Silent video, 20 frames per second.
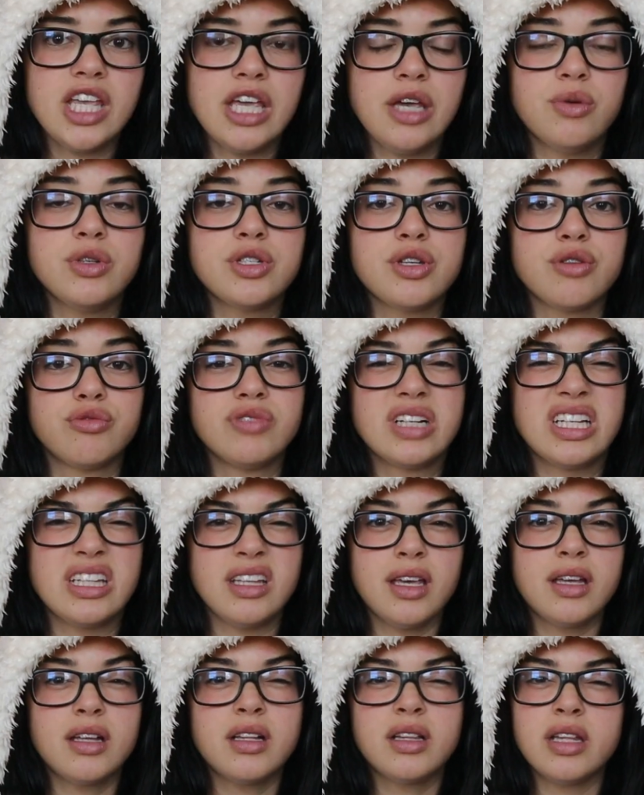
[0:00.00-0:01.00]
It was a
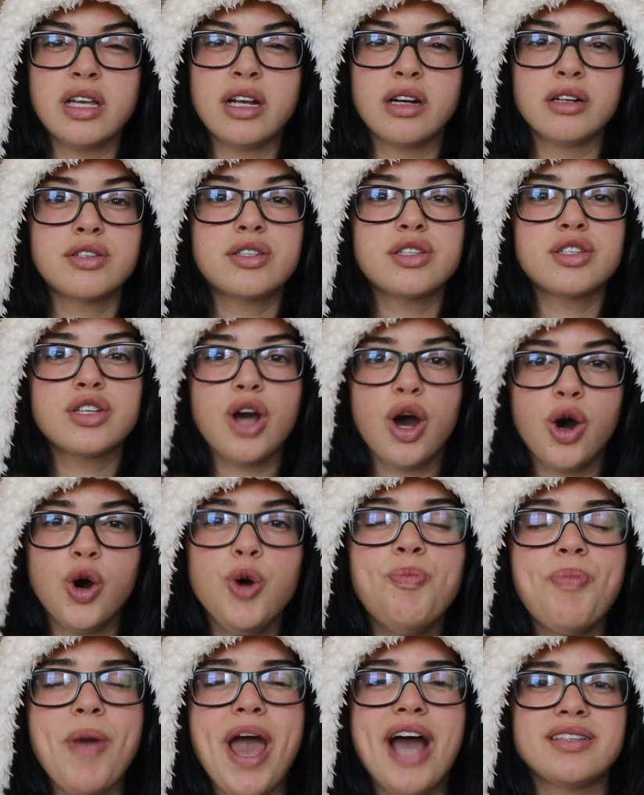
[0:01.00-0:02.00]
really clear
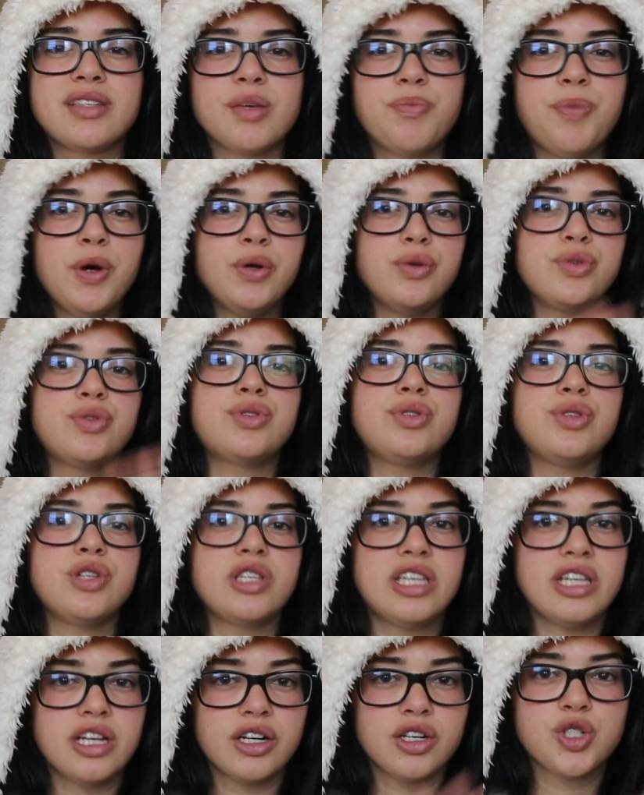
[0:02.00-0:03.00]
scope as opposed to
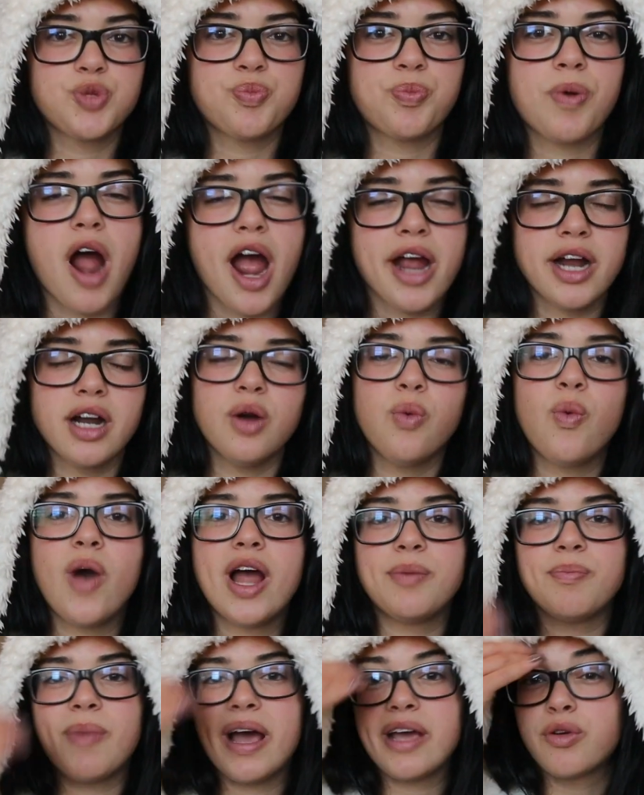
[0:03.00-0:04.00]
years prior
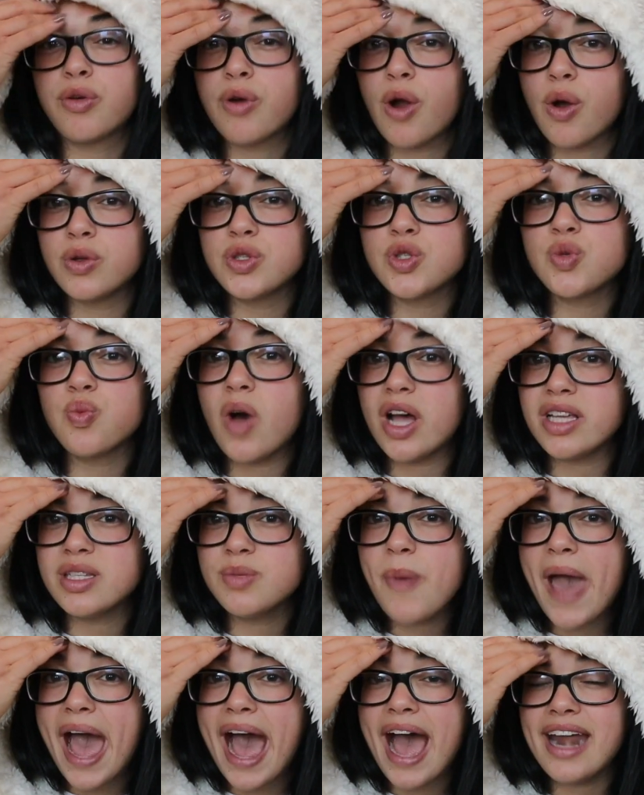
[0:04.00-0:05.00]
when my Crohn's was
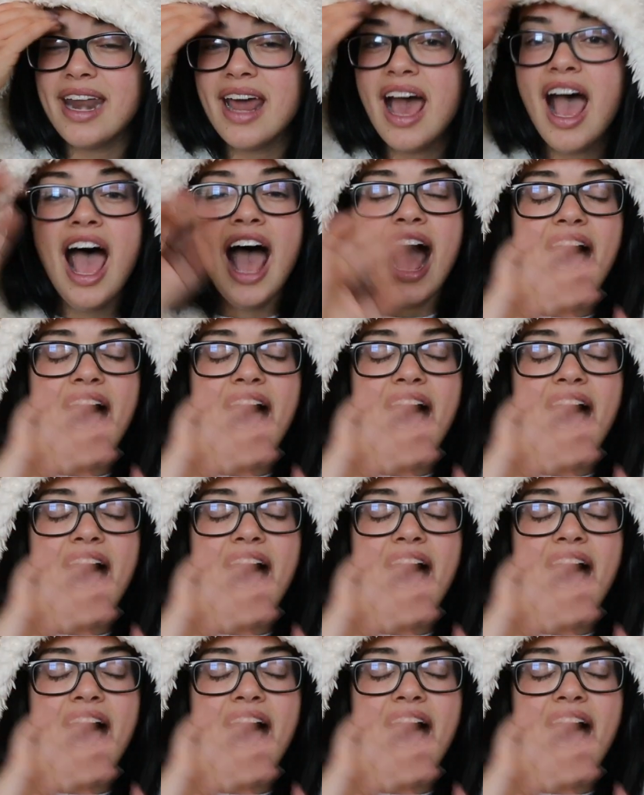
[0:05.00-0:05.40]
bad.